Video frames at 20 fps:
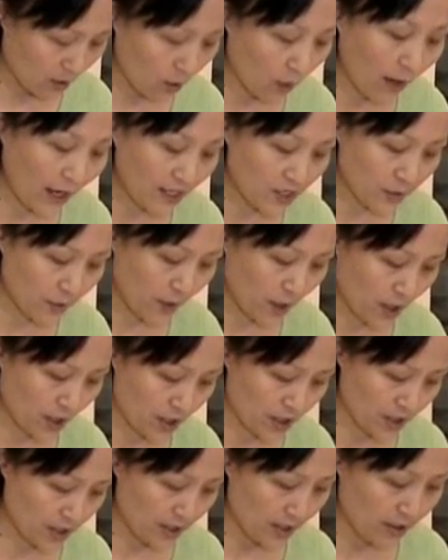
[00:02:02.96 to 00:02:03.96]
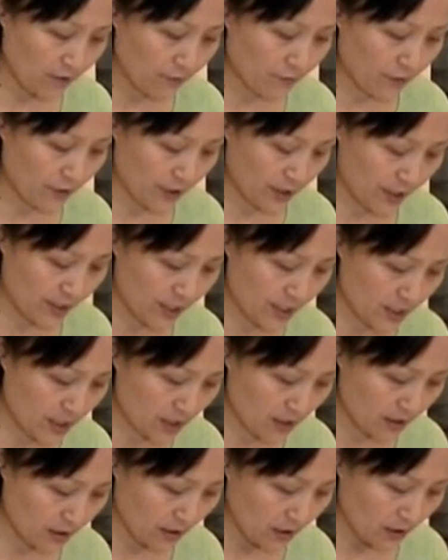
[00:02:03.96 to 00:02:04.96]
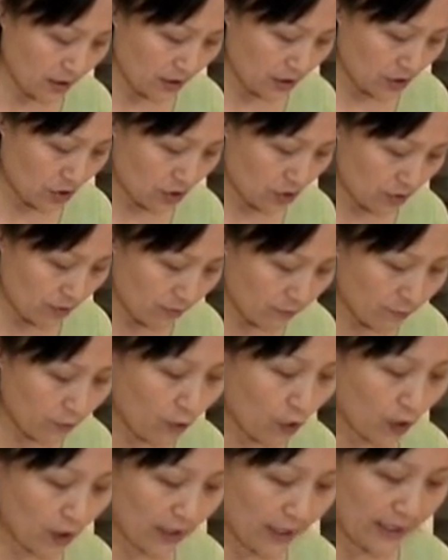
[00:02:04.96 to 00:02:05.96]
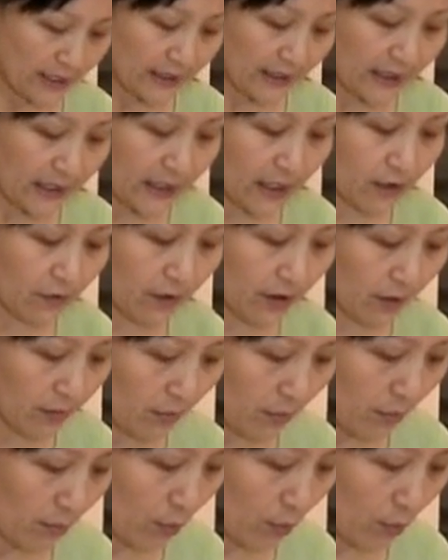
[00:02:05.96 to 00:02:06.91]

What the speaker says: white part first for giving